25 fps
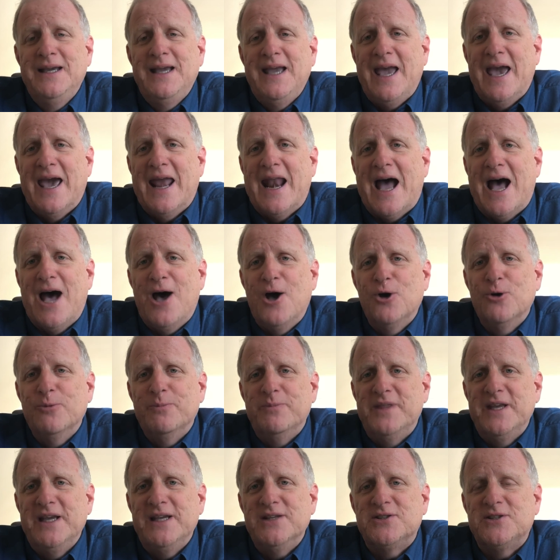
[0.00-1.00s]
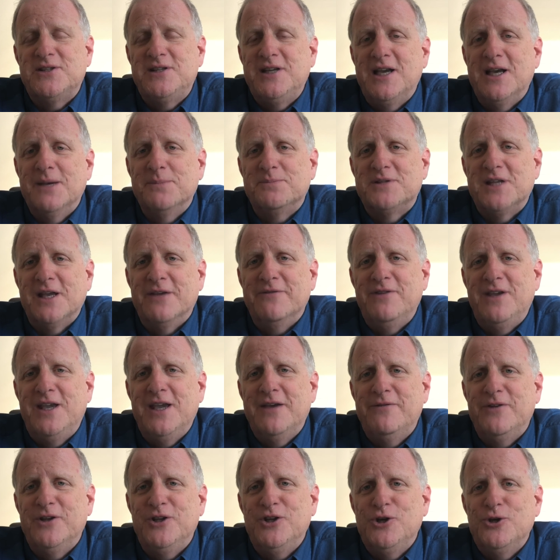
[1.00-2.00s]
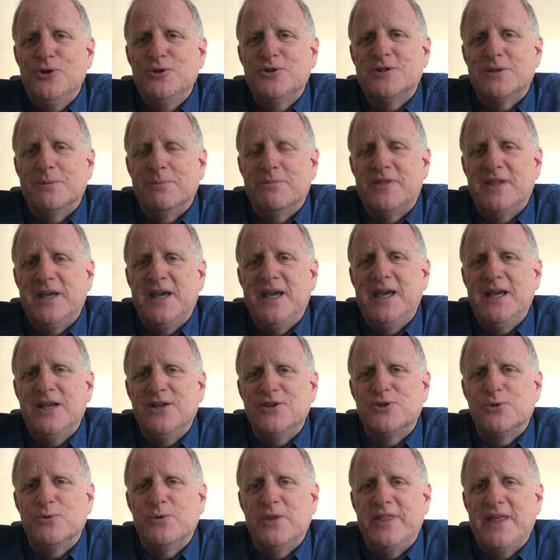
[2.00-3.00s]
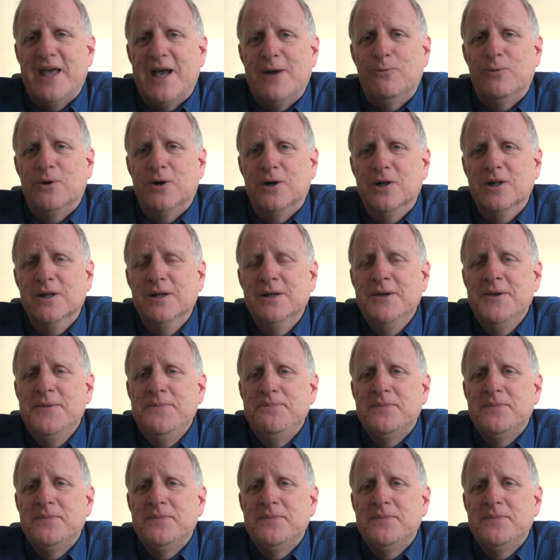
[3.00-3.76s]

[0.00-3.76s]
and I hope these tips have given you some things that will